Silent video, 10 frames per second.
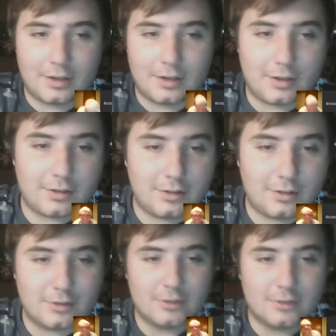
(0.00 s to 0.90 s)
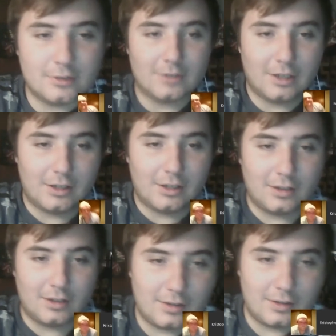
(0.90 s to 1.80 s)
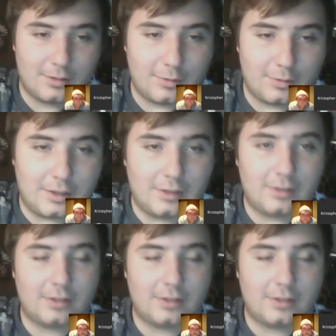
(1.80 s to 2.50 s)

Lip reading: Young. Well,